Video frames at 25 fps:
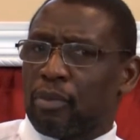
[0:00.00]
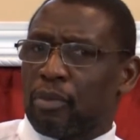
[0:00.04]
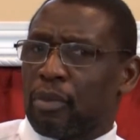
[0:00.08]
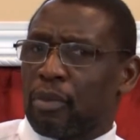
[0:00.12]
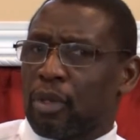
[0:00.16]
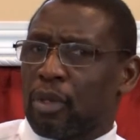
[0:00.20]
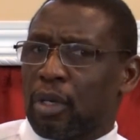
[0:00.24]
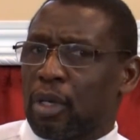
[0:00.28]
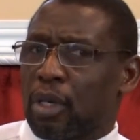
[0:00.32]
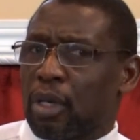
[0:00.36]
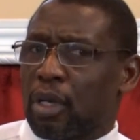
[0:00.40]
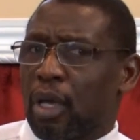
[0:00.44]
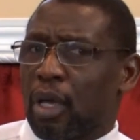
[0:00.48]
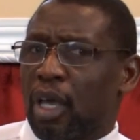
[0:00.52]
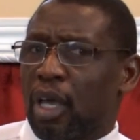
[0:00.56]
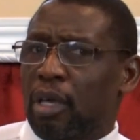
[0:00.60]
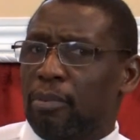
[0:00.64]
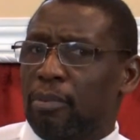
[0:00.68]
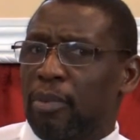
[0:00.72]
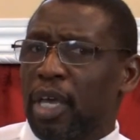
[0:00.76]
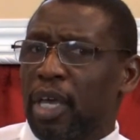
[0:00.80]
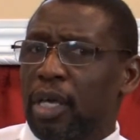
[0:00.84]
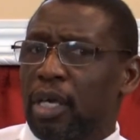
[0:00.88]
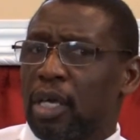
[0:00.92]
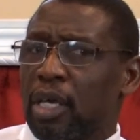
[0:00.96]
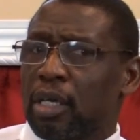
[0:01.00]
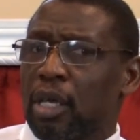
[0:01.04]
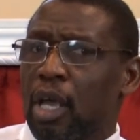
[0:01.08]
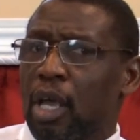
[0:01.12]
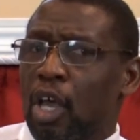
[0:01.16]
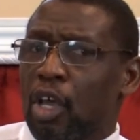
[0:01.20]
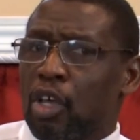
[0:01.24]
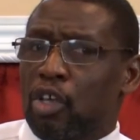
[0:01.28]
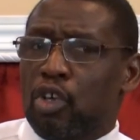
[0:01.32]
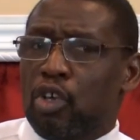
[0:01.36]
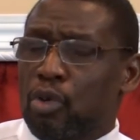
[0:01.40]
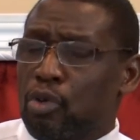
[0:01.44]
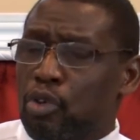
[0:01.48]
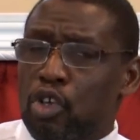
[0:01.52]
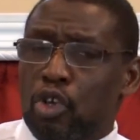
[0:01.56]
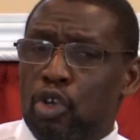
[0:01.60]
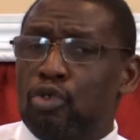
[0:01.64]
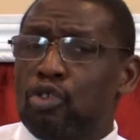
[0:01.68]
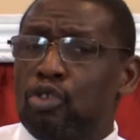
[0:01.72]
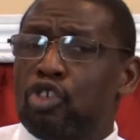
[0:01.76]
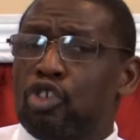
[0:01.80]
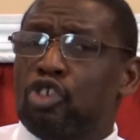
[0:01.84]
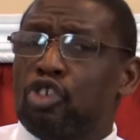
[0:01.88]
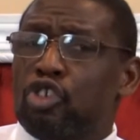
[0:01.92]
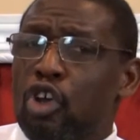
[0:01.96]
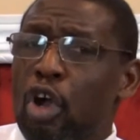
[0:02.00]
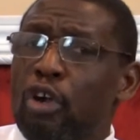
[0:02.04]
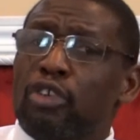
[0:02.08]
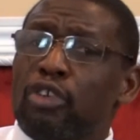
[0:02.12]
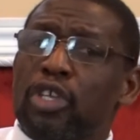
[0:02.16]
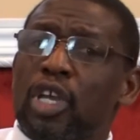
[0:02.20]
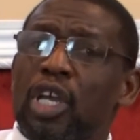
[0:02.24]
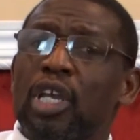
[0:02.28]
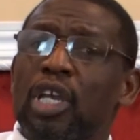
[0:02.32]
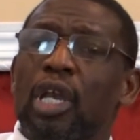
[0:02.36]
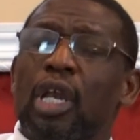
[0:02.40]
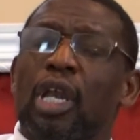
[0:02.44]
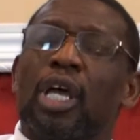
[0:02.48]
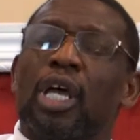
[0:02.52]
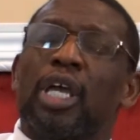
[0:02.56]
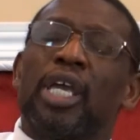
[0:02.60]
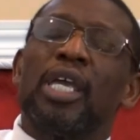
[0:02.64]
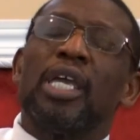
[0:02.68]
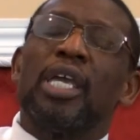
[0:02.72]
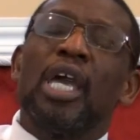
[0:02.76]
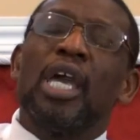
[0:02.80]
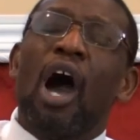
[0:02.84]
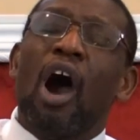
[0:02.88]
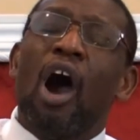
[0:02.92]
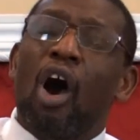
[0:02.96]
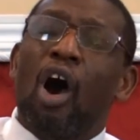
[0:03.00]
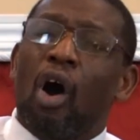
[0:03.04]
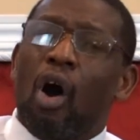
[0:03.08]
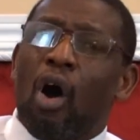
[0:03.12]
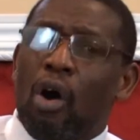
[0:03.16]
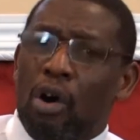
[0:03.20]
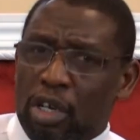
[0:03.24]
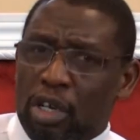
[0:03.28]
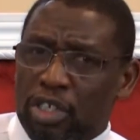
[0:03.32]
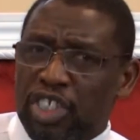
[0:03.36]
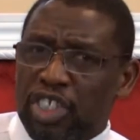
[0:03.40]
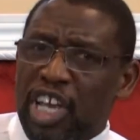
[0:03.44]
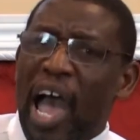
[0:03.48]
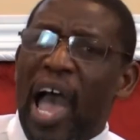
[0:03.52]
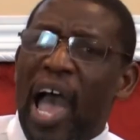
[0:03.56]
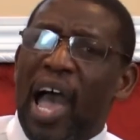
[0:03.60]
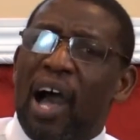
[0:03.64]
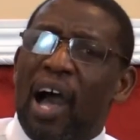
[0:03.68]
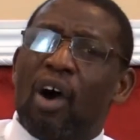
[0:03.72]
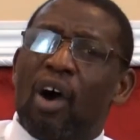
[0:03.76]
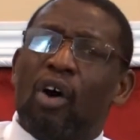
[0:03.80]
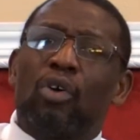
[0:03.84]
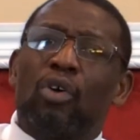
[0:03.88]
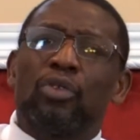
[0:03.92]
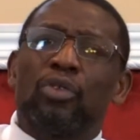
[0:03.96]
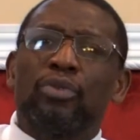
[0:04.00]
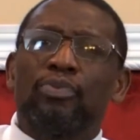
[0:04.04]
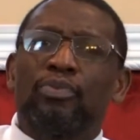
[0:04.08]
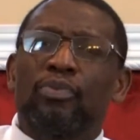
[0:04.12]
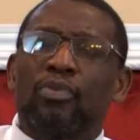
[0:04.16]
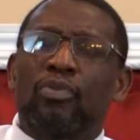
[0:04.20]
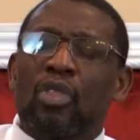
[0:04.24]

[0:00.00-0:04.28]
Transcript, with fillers: Mm-hmm. Amen. You, you certainly are a child